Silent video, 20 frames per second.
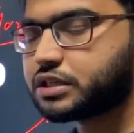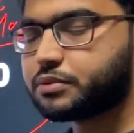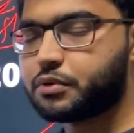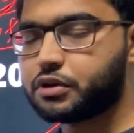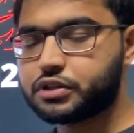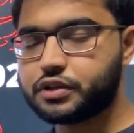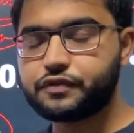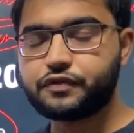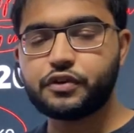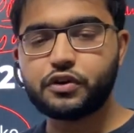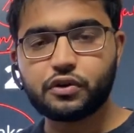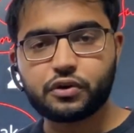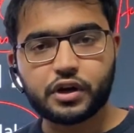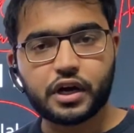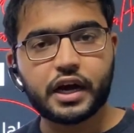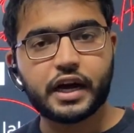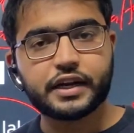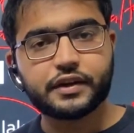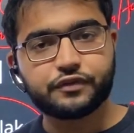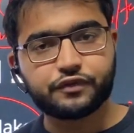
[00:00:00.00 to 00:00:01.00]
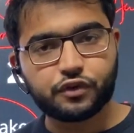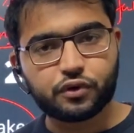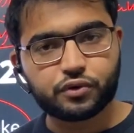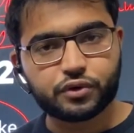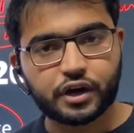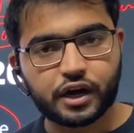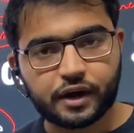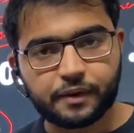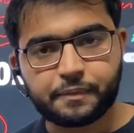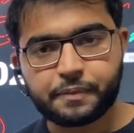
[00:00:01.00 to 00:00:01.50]
about the flora and
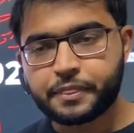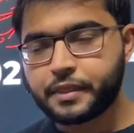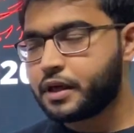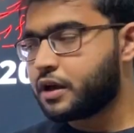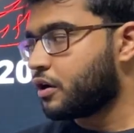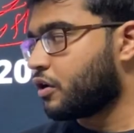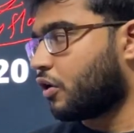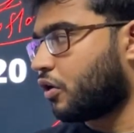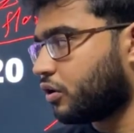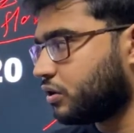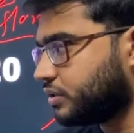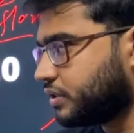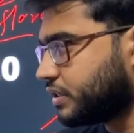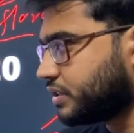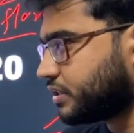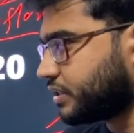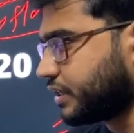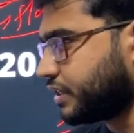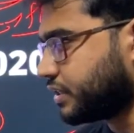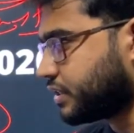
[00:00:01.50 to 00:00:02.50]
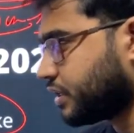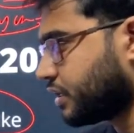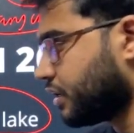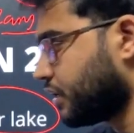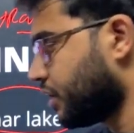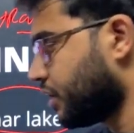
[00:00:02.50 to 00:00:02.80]
fauna, all these things.